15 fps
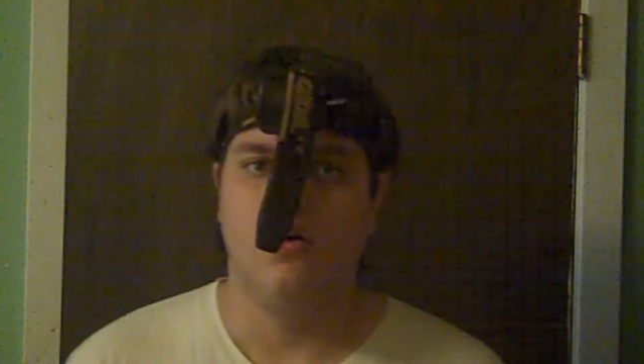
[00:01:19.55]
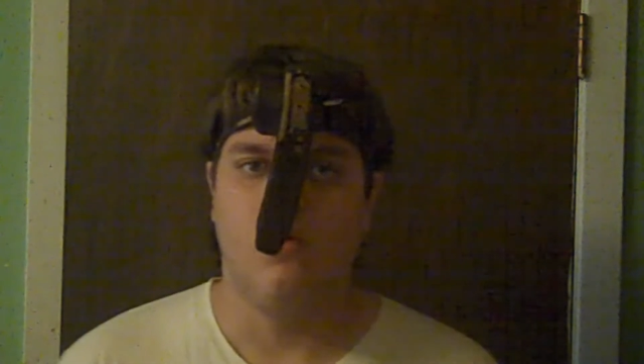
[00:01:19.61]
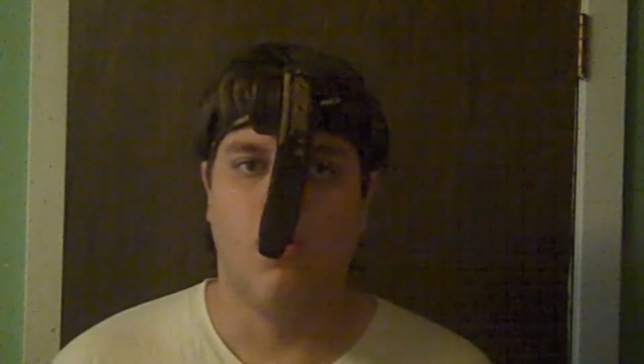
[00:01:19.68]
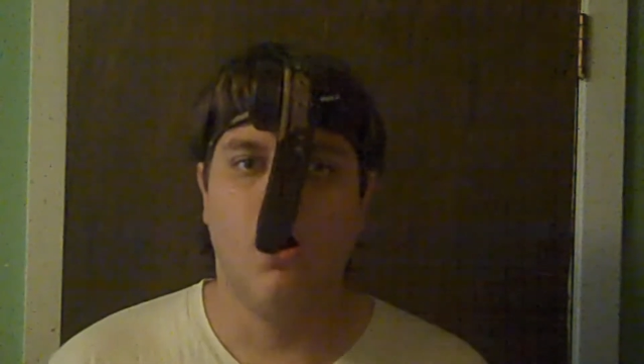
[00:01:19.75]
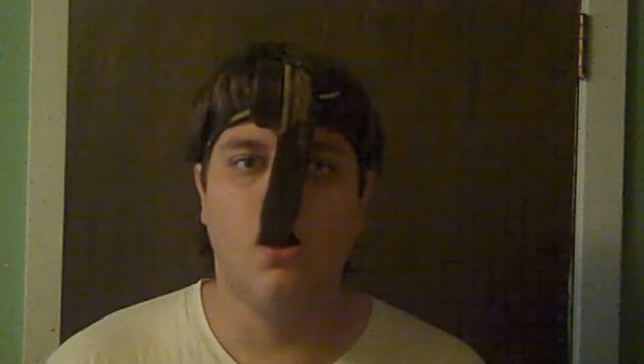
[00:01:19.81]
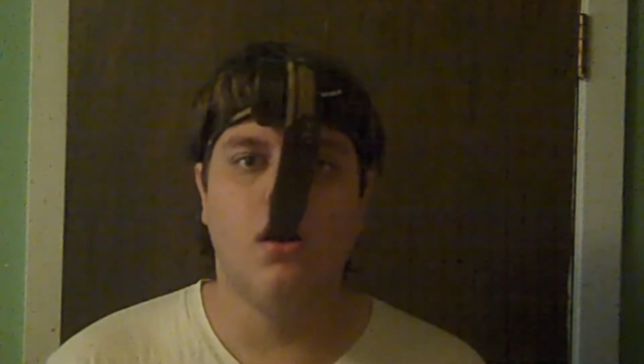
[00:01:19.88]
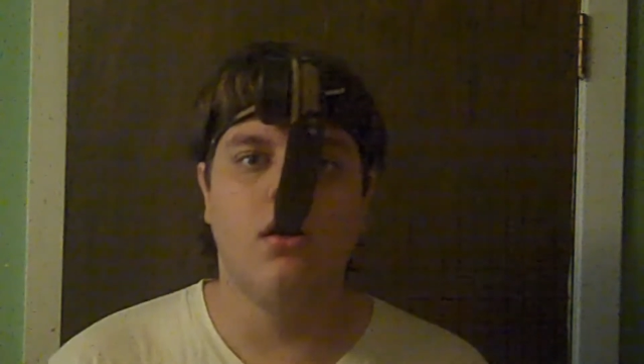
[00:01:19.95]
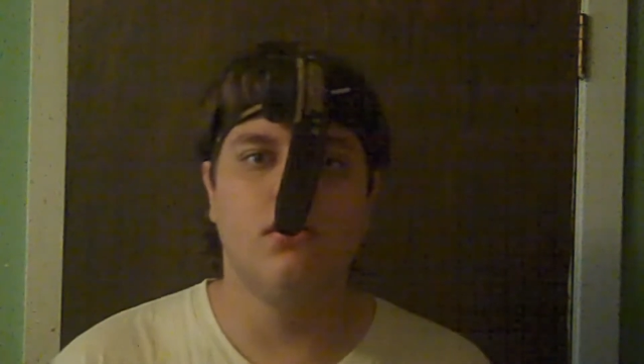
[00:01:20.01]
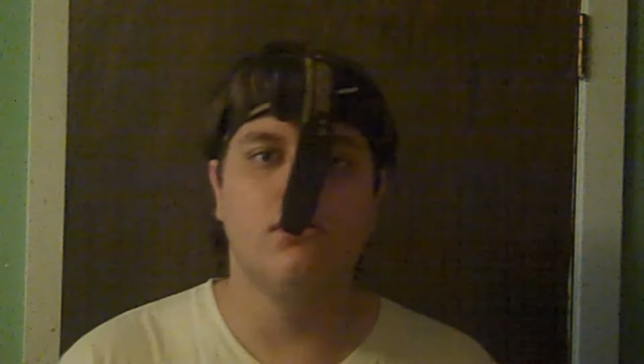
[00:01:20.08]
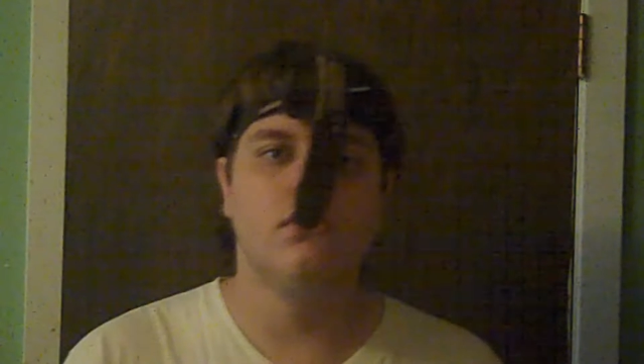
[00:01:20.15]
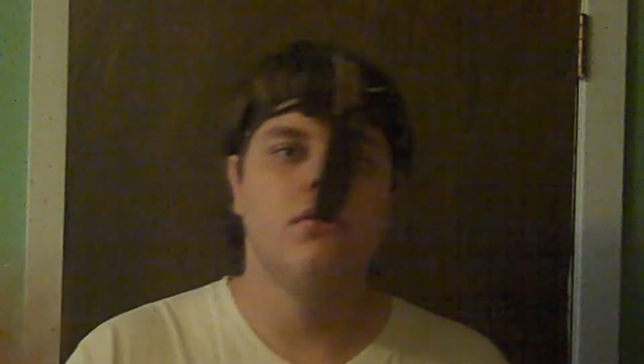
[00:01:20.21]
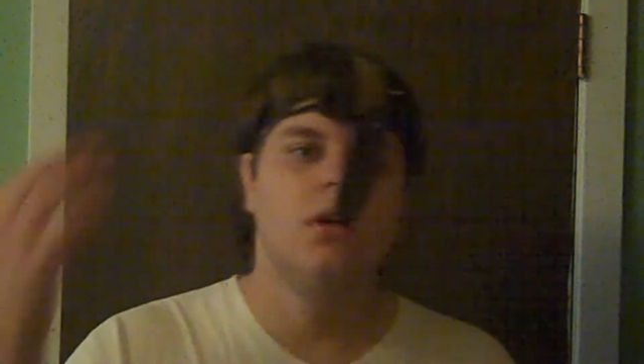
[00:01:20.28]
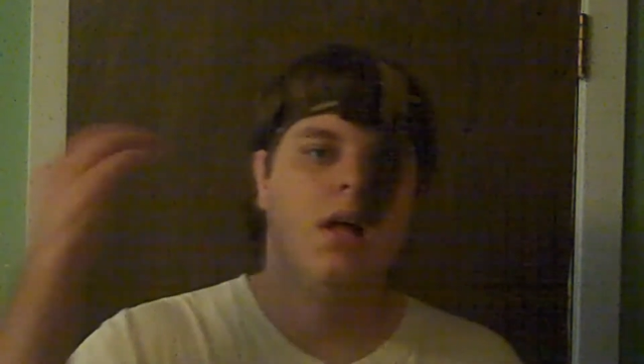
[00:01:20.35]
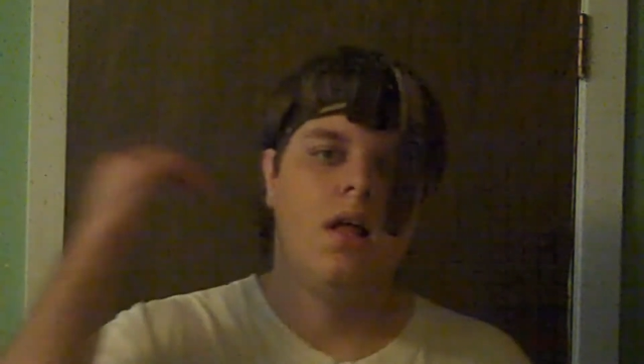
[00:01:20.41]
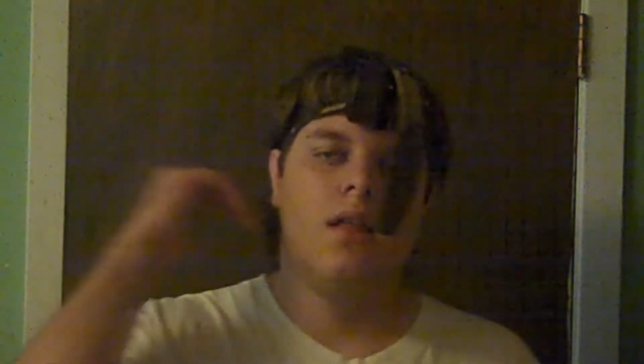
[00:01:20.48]

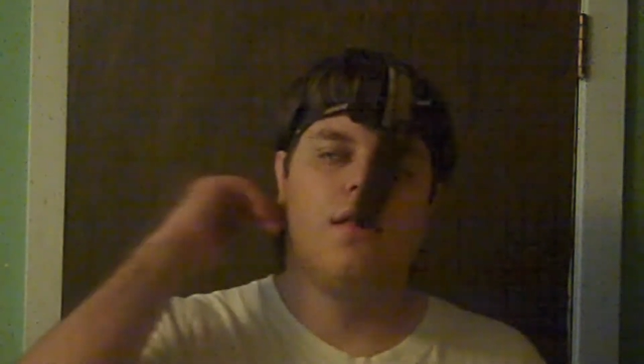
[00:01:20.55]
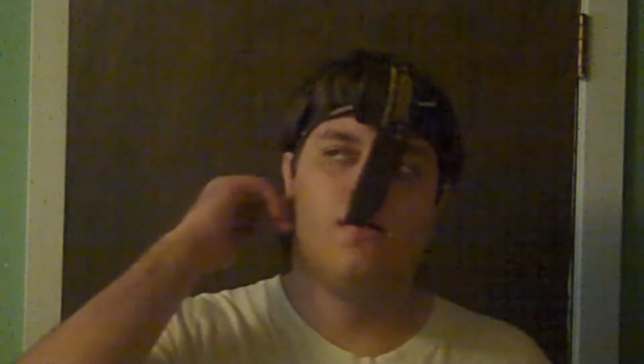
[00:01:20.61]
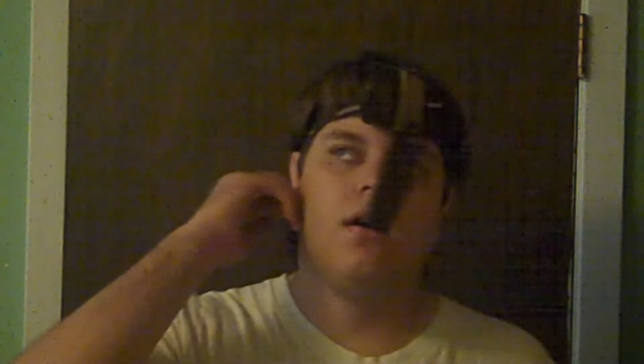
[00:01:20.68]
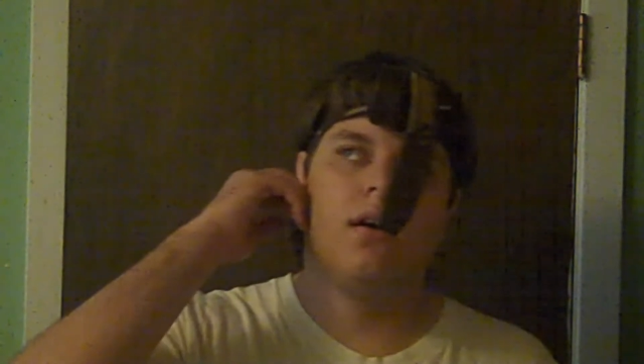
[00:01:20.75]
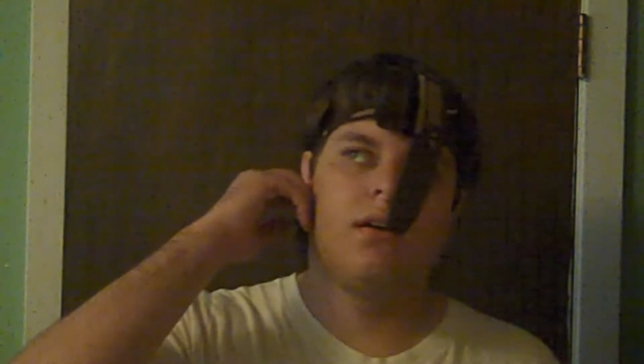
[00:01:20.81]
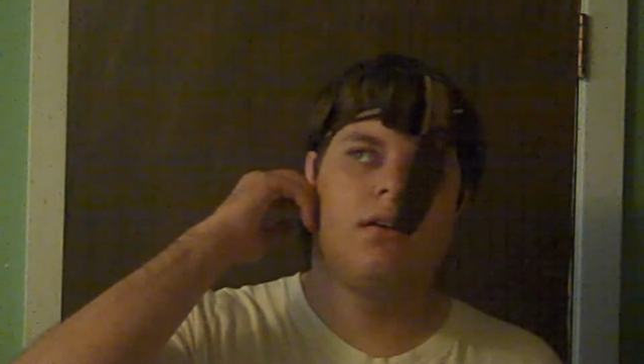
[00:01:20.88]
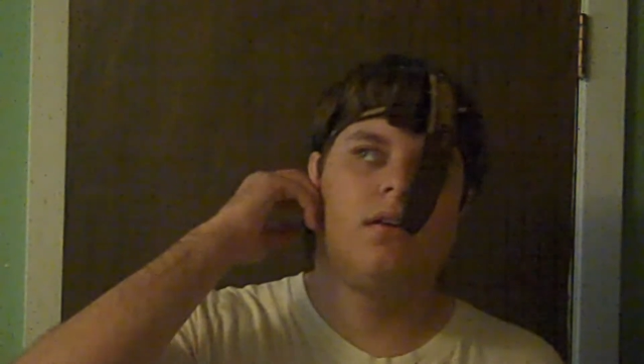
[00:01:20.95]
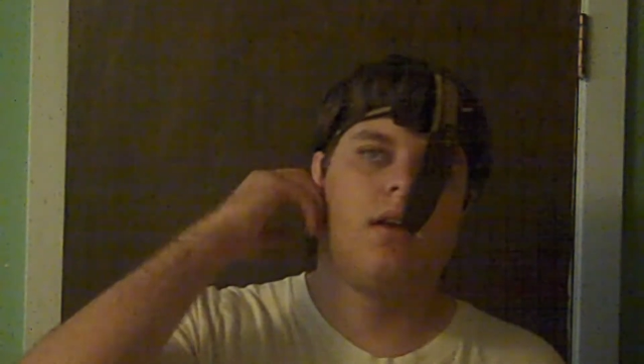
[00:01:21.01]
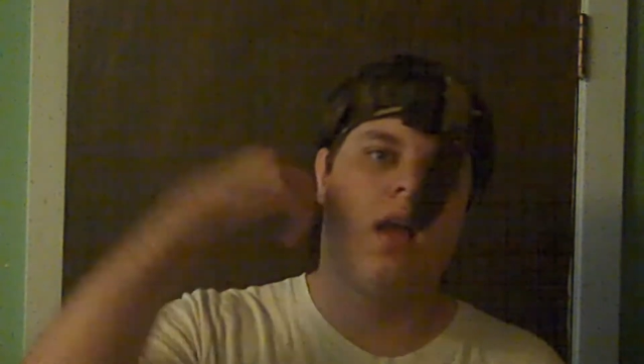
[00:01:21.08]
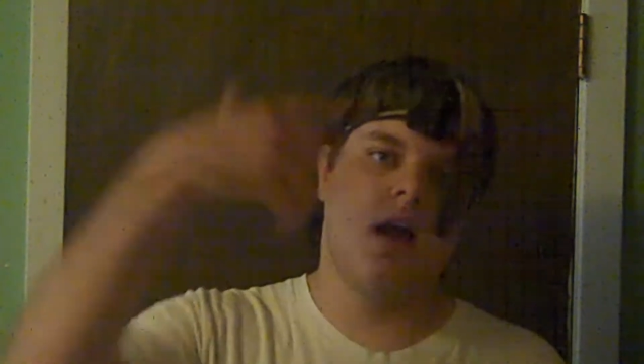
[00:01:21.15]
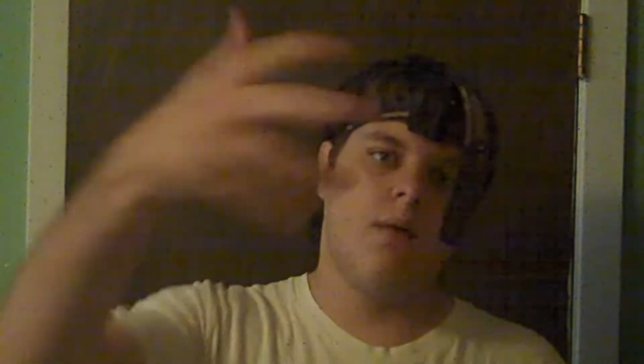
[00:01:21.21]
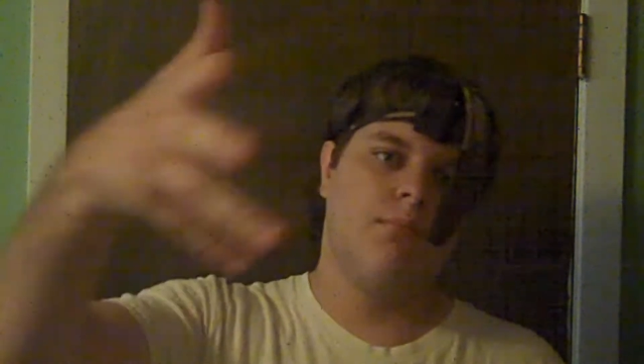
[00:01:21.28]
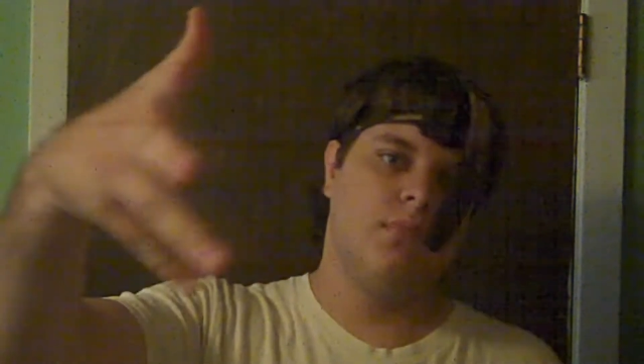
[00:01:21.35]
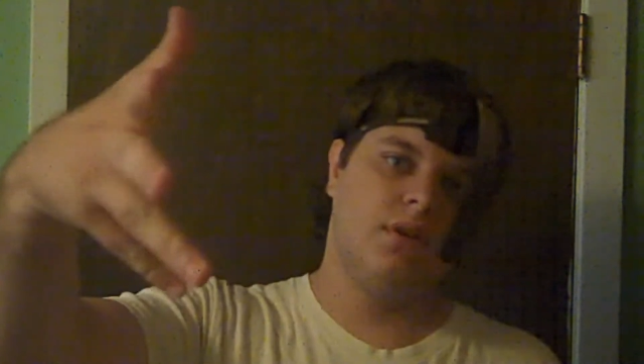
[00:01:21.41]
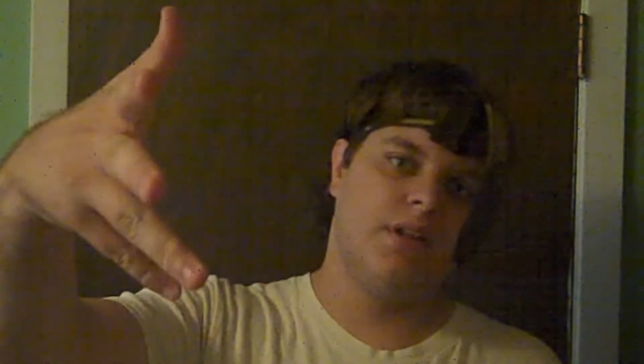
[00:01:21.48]
Well, the
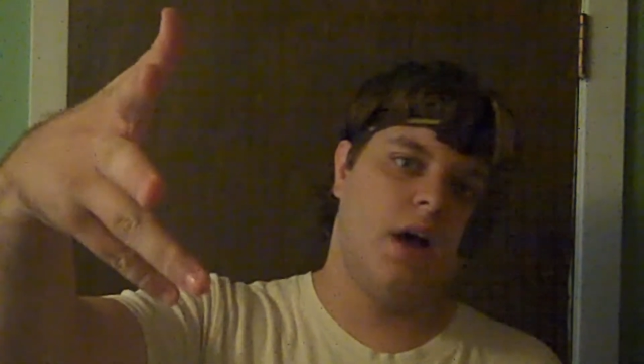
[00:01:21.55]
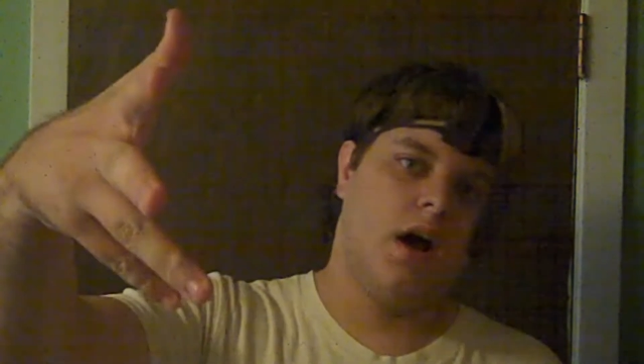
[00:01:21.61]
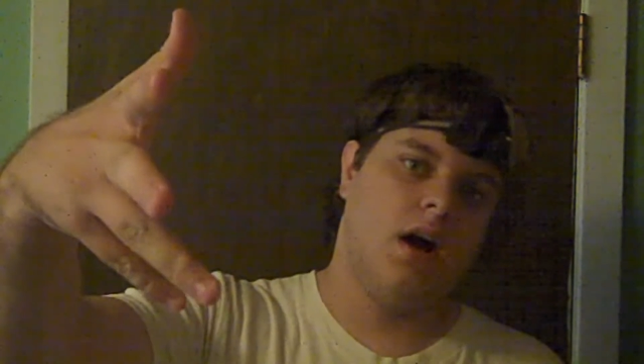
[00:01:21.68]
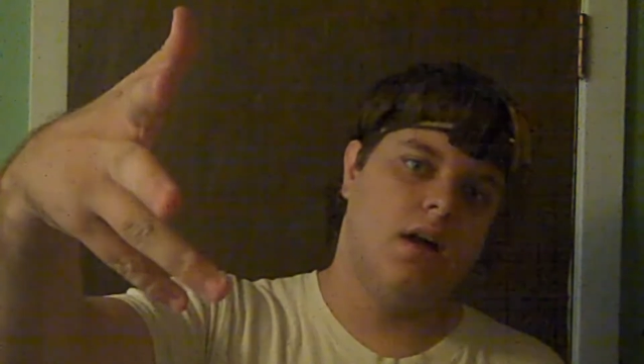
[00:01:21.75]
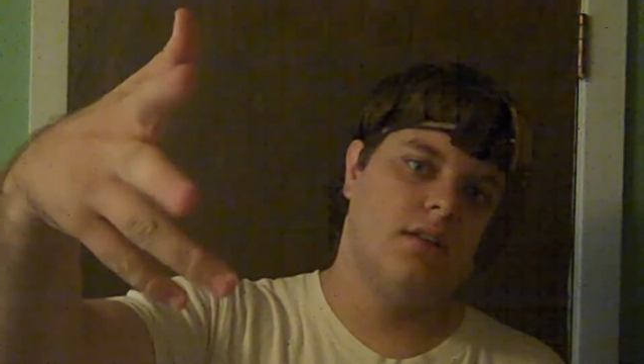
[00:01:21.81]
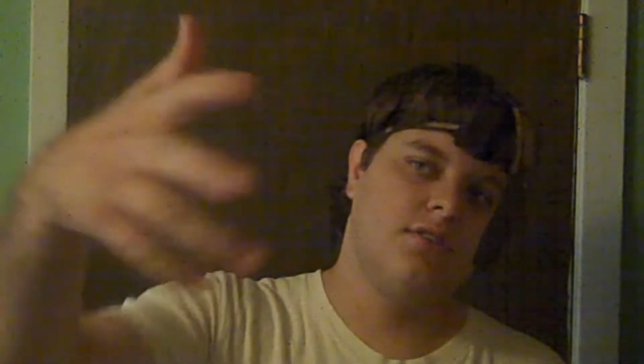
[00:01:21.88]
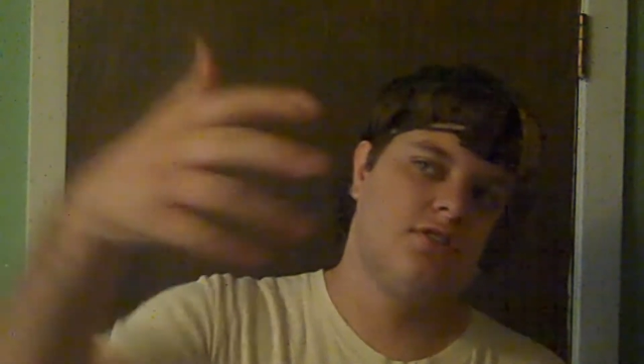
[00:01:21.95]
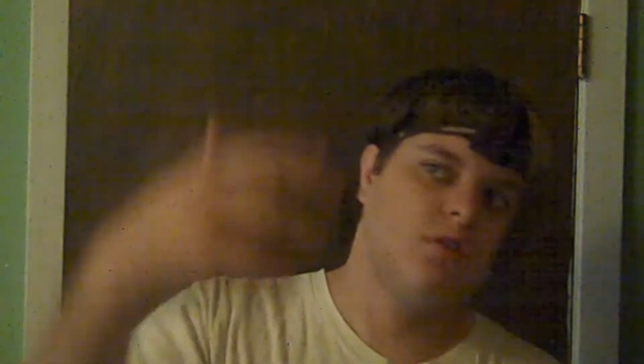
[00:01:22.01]
camera died,